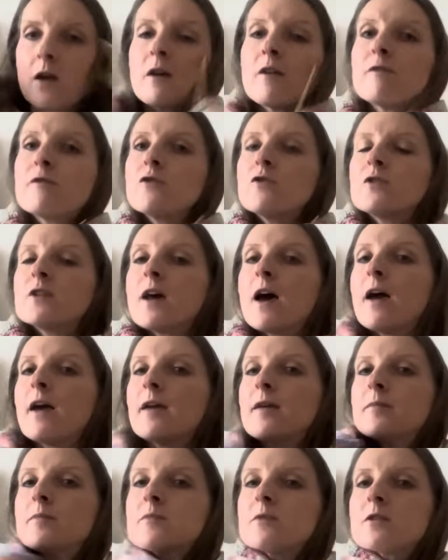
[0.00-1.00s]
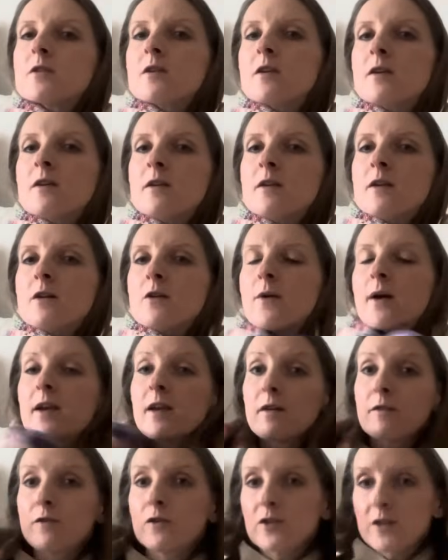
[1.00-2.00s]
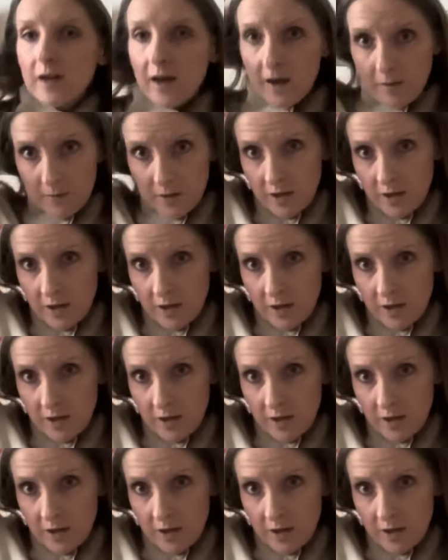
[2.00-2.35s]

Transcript: a few times. Quite a few times.